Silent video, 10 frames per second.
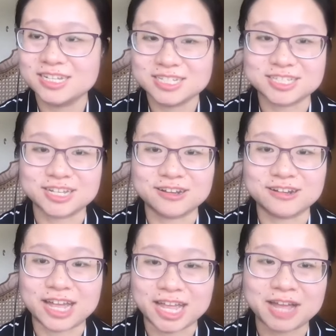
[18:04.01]
So
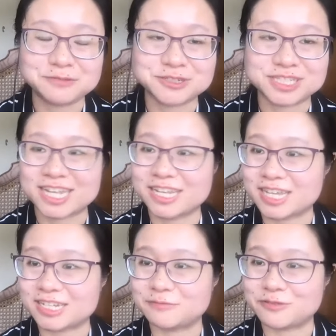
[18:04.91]
I have to say
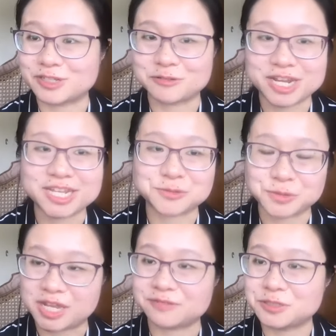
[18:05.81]
that for the race,
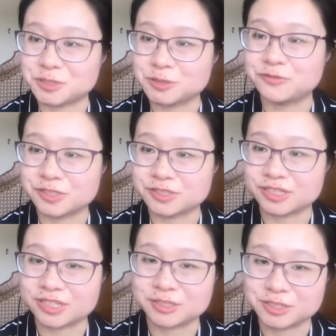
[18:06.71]
we have too
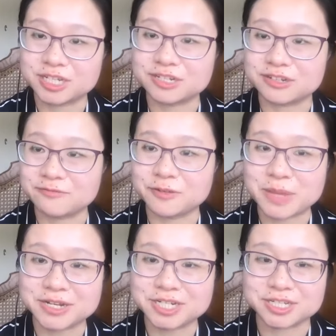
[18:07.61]
little
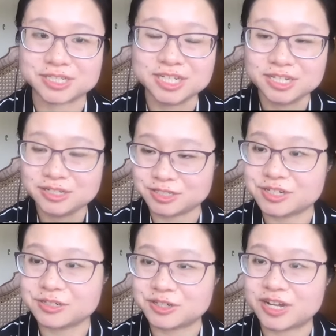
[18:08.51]
information
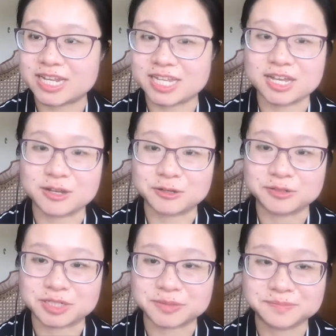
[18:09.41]
to draw any
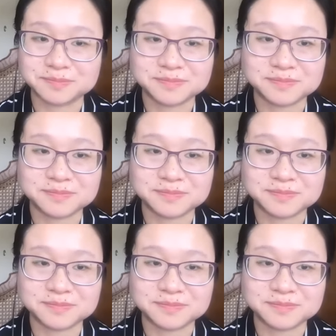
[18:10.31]
conclusion.